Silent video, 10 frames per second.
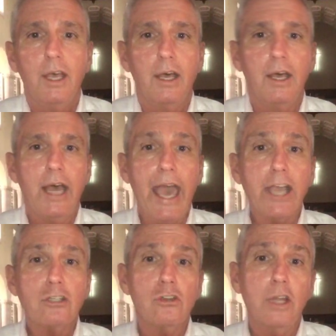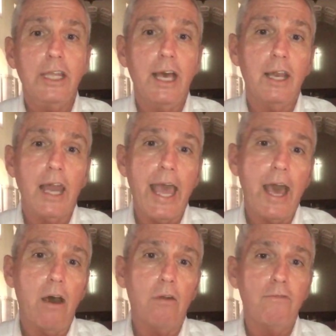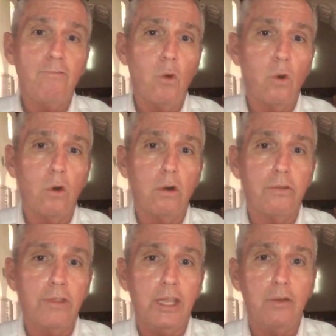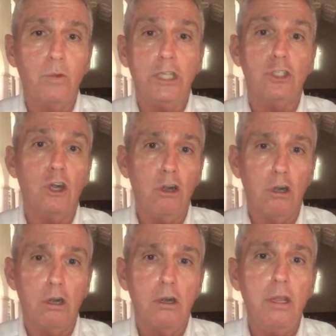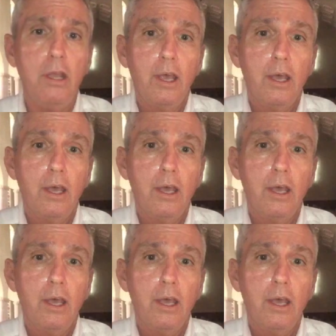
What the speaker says: actually allowed for the return